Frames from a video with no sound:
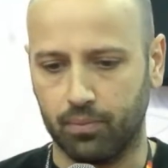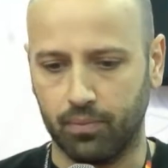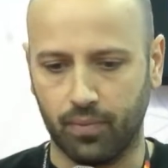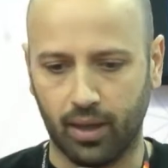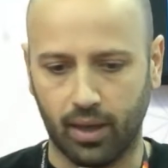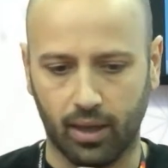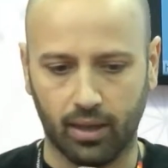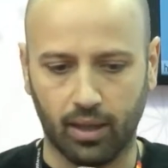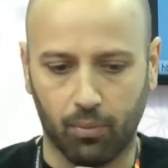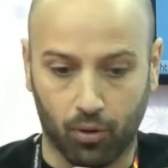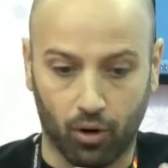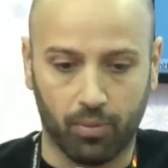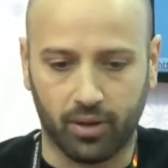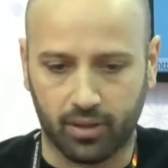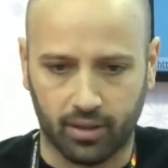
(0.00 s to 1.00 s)
the
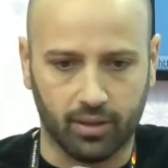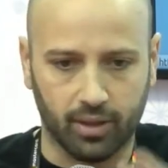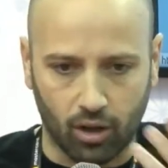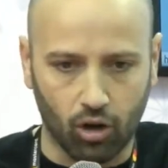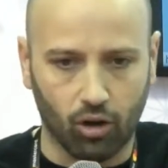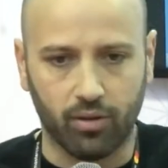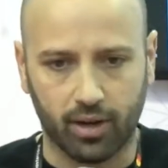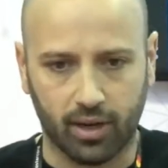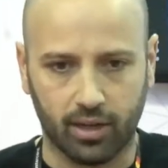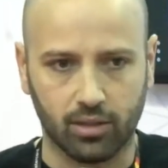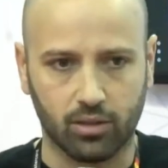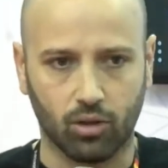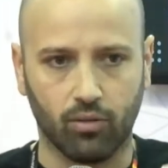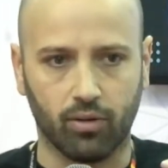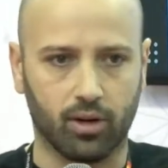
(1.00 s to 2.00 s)
property and the
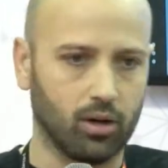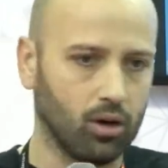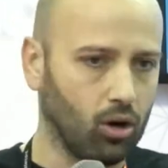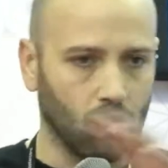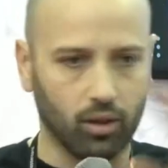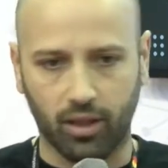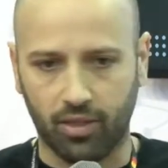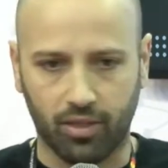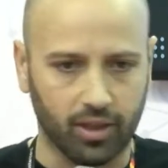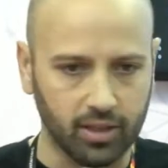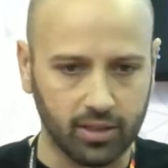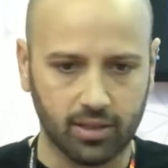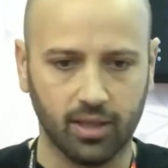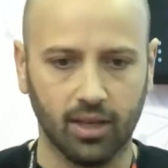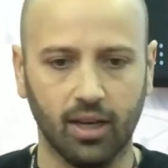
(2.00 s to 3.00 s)
governance over all the
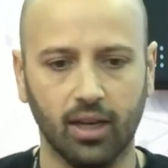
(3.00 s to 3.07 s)
things,